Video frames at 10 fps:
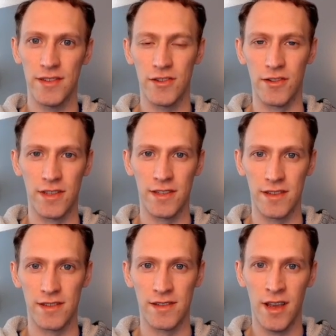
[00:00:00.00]
So, this
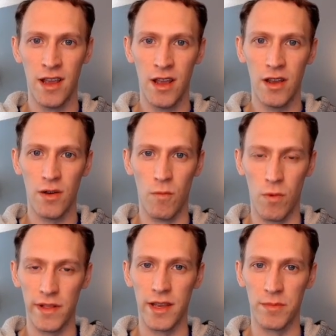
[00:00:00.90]
is
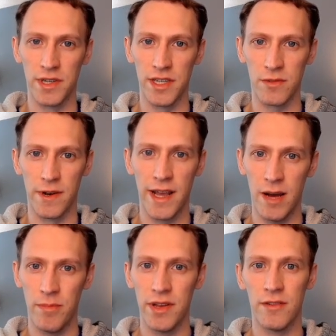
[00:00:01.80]
what they predict would
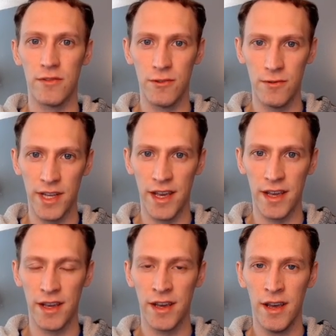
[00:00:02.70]
happen today